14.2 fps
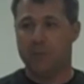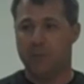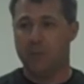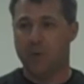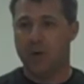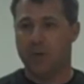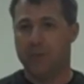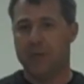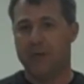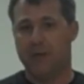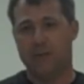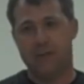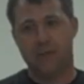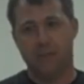type of property.
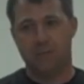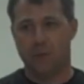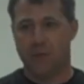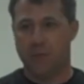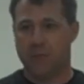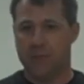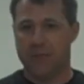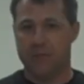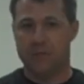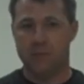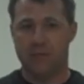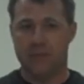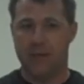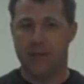Like some properties
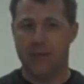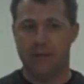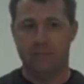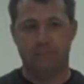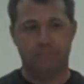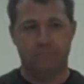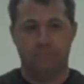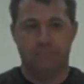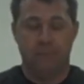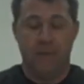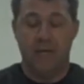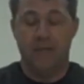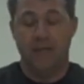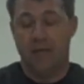
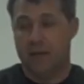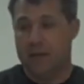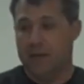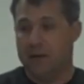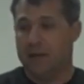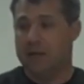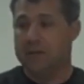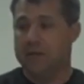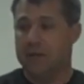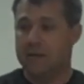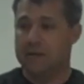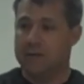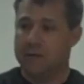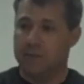may take a year to
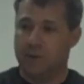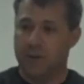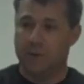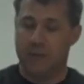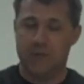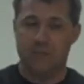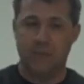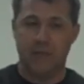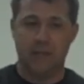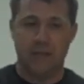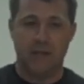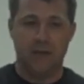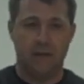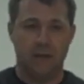sell. Some properties may
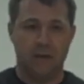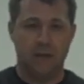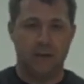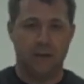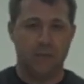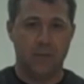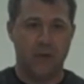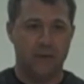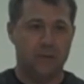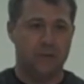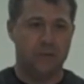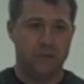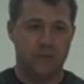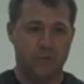take a month
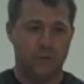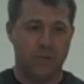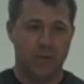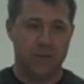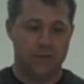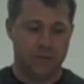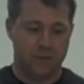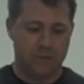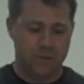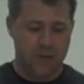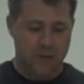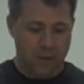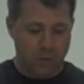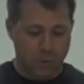to 2 months. So
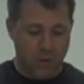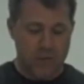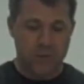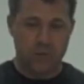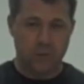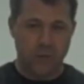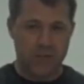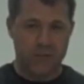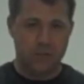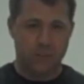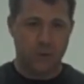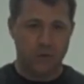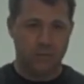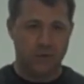what's
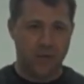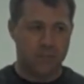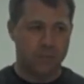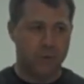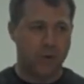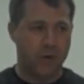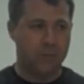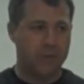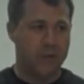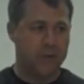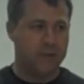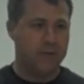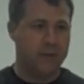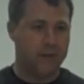reasonable for that property,
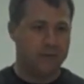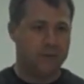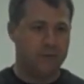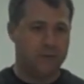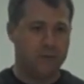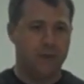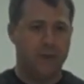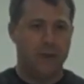you have to